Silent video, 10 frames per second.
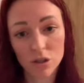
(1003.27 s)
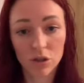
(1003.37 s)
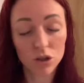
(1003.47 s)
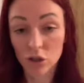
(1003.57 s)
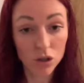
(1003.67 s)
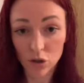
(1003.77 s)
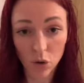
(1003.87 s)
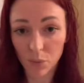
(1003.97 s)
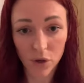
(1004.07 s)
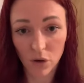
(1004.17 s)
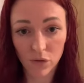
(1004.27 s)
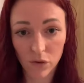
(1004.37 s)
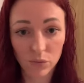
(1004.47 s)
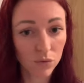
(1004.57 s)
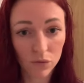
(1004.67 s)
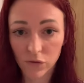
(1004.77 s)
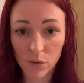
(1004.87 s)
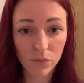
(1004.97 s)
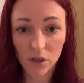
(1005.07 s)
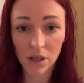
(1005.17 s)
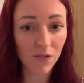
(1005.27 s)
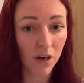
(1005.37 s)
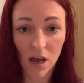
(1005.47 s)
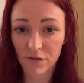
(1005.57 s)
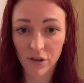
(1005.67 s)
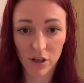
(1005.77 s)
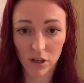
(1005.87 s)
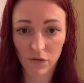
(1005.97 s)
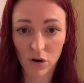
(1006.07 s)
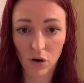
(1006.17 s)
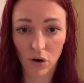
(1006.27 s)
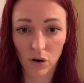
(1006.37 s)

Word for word: should stop you from, from giving it everything you've got.